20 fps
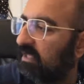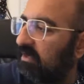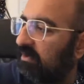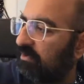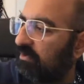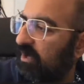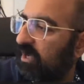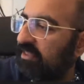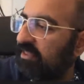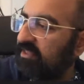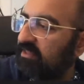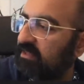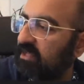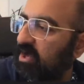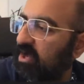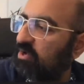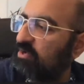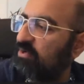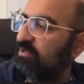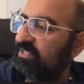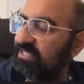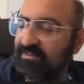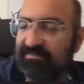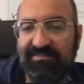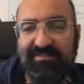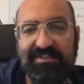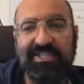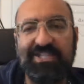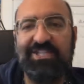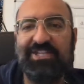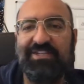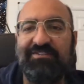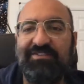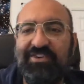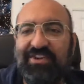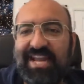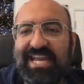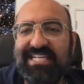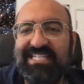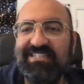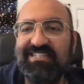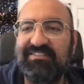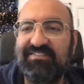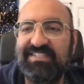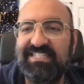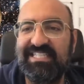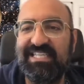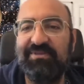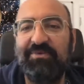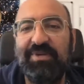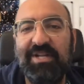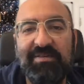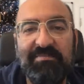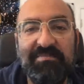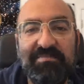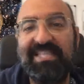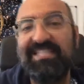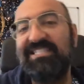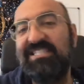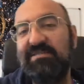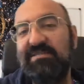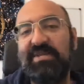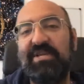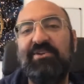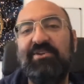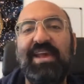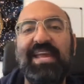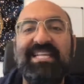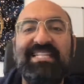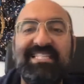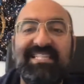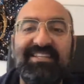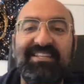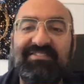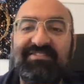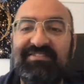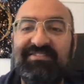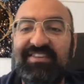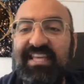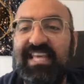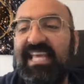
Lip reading: Well, I think the whole definition of creativity, what it means to be creative,